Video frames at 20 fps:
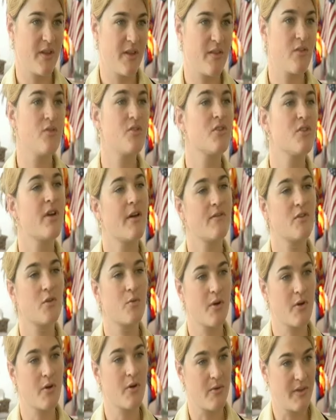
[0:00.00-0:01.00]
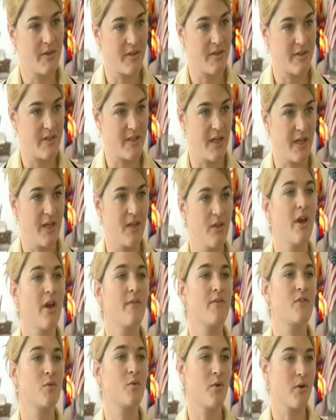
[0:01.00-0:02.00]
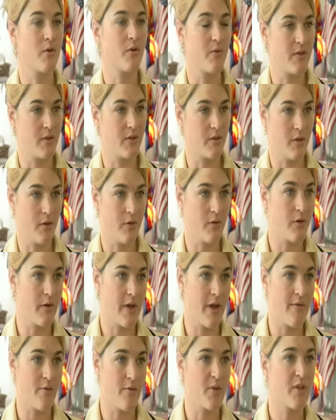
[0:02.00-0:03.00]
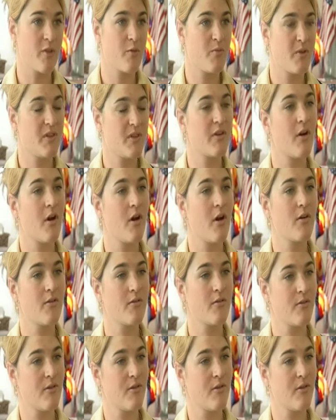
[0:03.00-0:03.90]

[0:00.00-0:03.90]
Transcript: is you do have to work with the state. You have to work with the local governments, but there are,